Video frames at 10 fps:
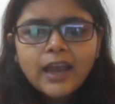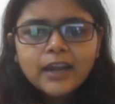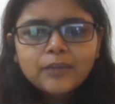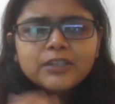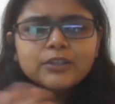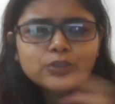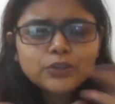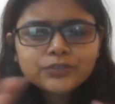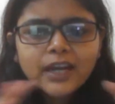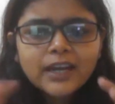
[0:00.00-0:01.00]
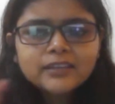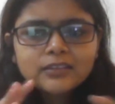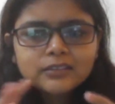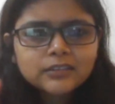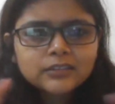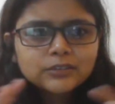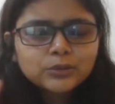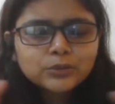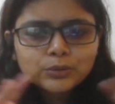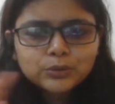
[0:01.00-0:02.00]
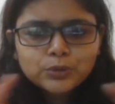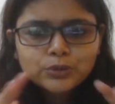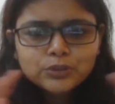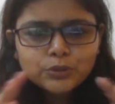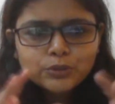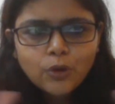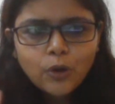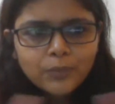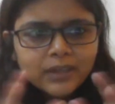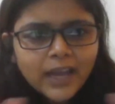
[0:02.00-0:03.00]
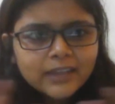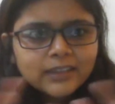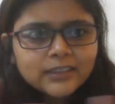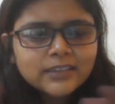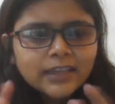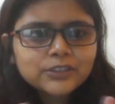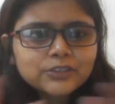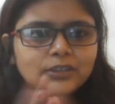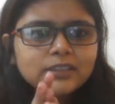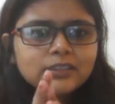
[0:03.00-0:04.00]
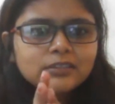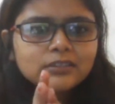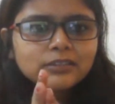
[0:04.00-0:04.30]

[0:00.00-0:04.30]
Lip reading: And because of that, those commonalities actually